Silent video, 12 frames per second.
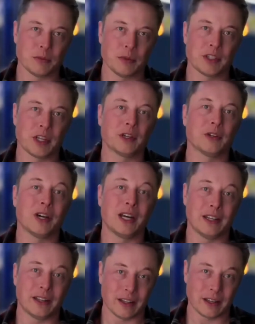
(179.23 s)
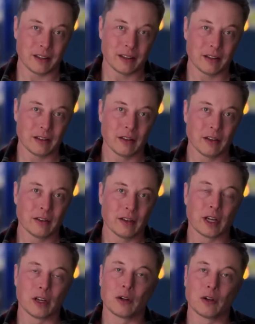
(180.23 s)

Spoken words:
means they can do anything. They can look